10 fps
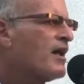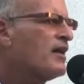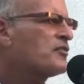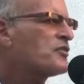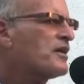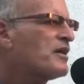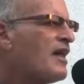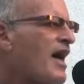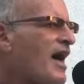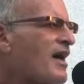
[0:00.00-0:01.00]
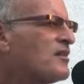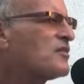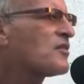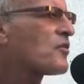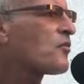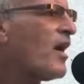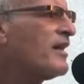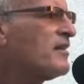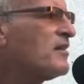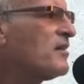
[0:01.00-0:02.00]
Israel has the
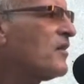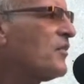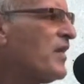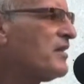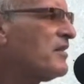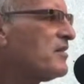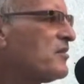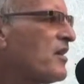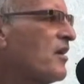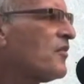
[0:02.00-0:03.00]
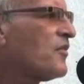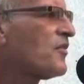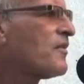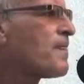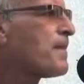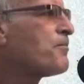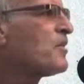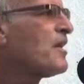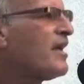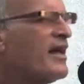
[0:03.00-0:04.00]
right to defend itself.
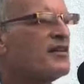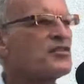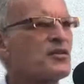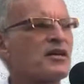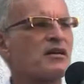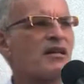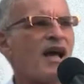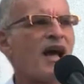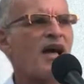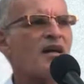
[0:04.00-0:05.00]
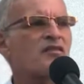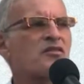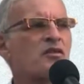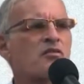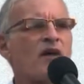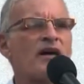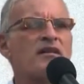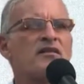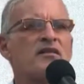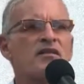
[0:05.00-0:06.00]
Israel has the
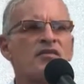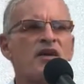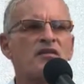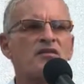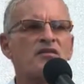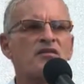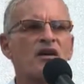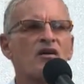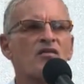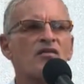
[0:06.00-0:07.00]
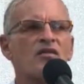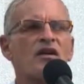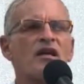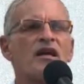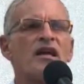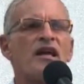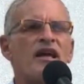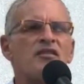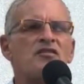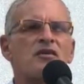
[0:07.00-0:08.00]
right to defend itself.
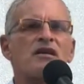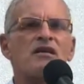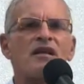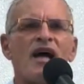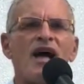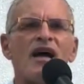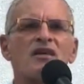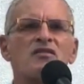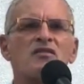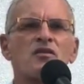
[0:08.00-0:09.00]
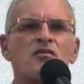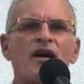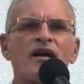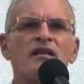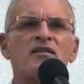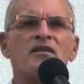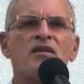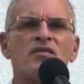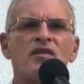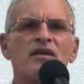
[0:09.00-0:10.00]
Israel has the right to
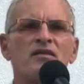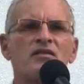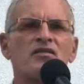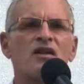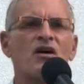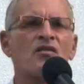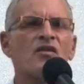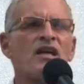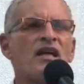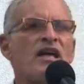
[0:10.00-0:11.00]
defend itself.